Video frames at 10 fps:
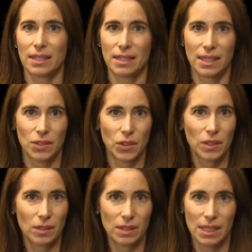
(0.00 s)
disease or
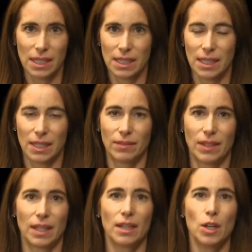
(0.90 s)
gluten
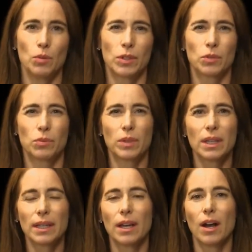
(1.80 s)
sensitivity, which
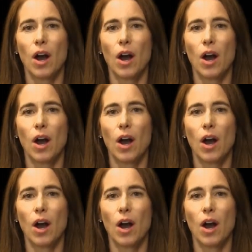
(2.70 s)
really